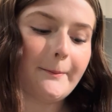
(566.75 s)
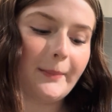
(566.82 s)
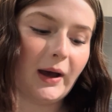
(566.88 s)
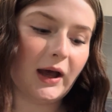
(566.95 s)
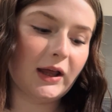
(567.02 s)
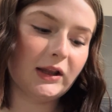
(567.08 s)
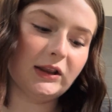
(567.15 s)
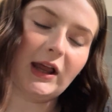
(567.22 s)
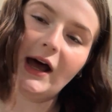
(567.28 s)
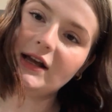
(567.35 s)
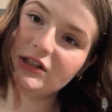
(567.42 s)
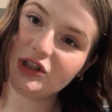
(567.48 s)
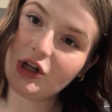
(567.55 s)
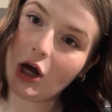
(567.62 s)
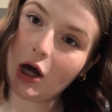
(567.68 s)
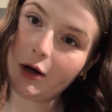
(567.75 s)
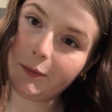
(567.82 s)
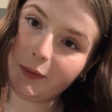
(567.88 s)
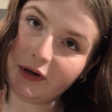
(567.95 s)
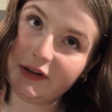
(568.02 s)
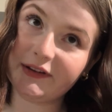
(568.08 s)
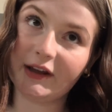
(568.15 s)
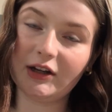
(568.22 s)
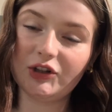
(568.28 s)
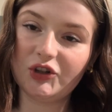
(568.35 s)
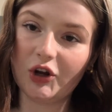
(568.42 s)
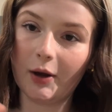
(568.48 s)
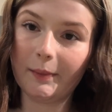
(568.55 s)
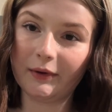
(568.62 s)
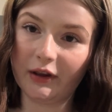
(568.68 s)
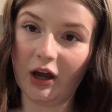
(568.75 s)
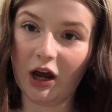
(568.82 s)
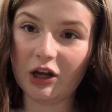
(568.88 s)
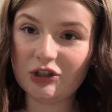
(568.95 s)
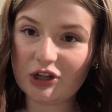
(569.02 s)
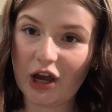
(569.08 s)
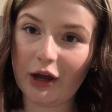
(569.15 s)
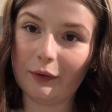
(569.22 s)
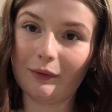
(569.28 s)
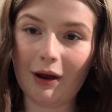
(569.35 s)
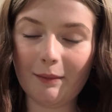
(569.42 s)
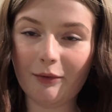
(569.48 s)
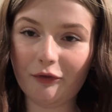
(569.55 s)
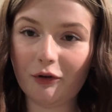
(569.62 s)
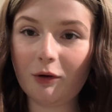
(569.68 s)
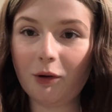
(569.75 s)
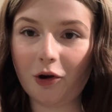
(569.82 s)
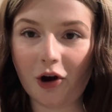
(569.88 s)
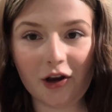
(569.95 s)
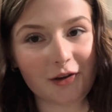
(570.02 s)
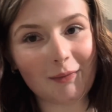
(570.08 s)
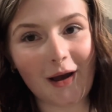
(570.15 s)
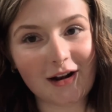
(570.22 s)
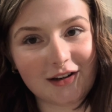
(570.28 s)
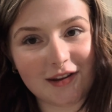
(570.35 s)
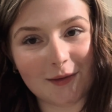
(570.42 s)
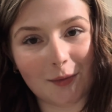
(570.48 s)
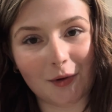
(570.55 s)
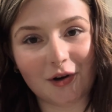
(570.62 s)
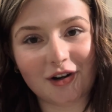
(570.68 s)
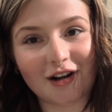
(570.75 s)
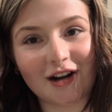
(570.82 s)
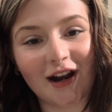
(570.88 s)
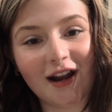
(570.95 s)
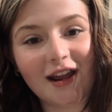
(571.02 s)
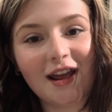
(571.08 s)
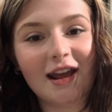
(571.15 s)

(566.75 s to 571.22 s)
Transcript: but last stop we decided to stop at the IGA right before we crossed back to the border,